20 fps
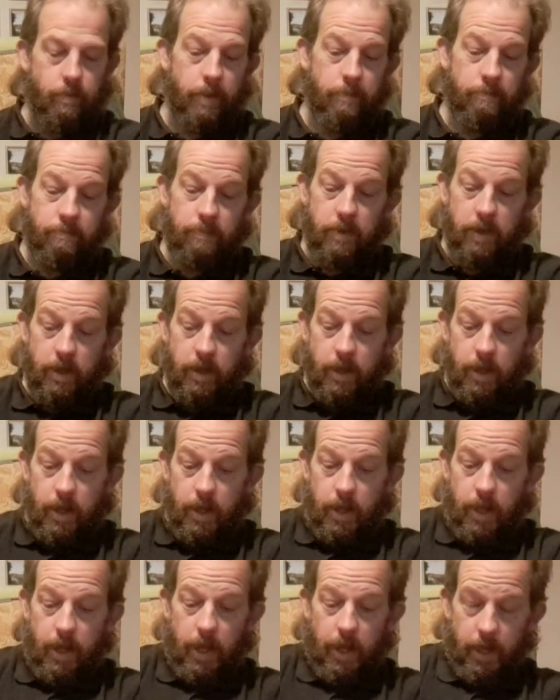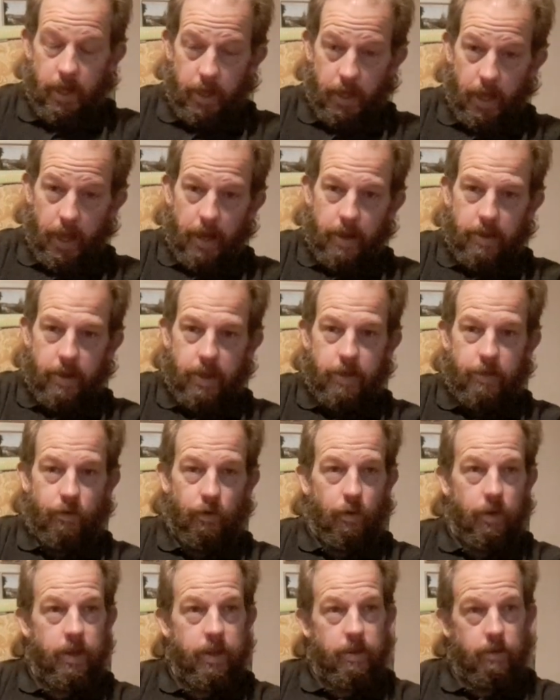me.
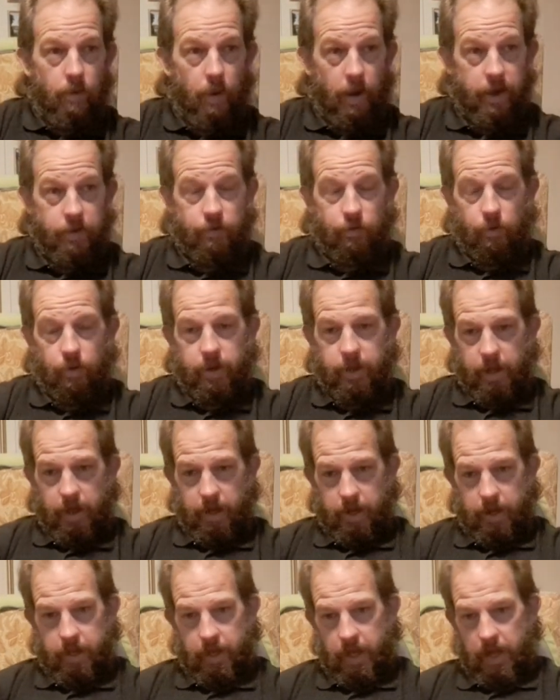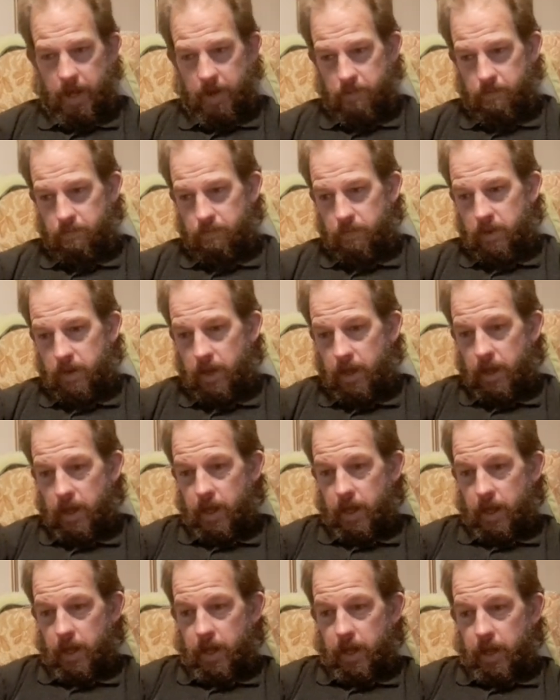And quite enjoyed it and that.
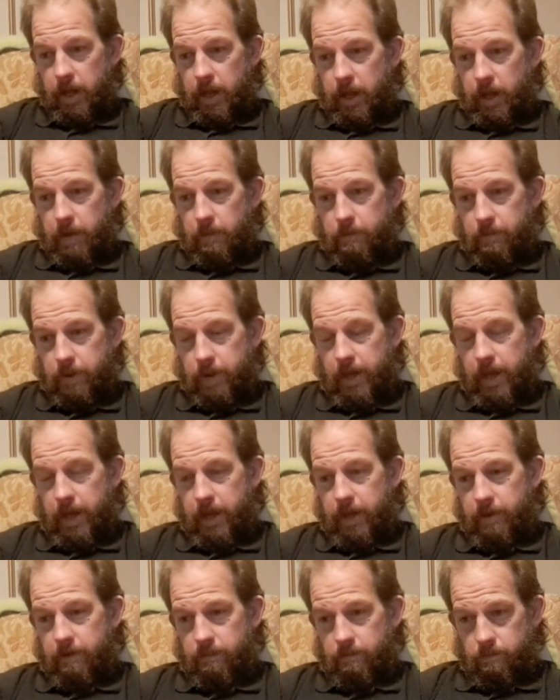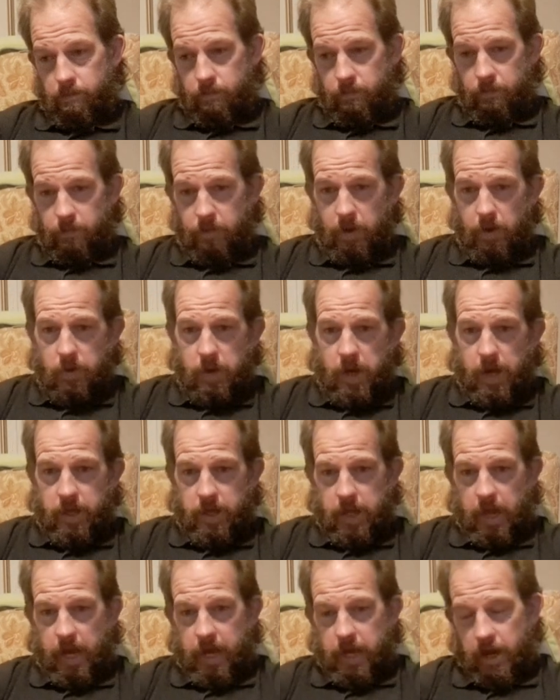But then a few
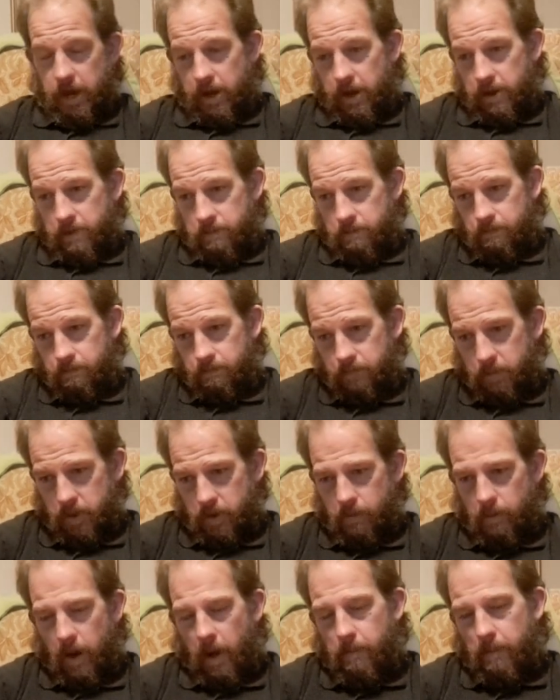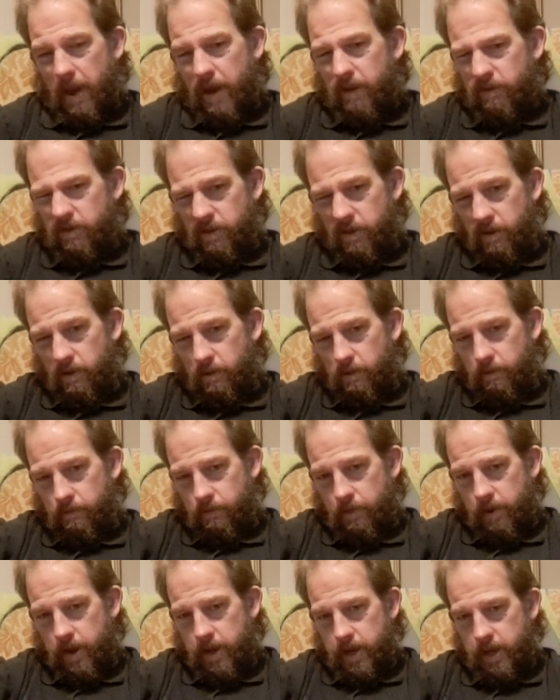years later, well, about 2,
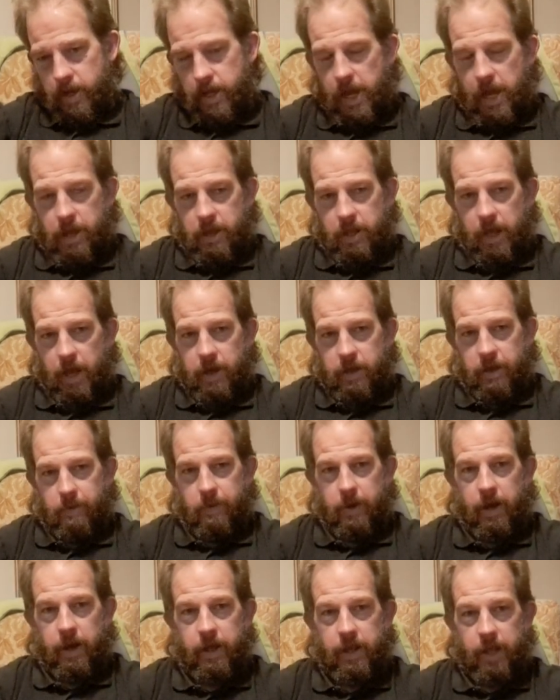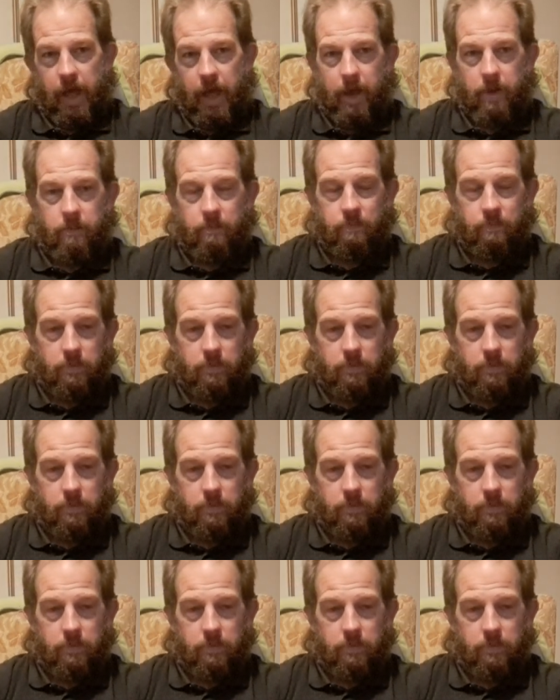3 years later, something like that,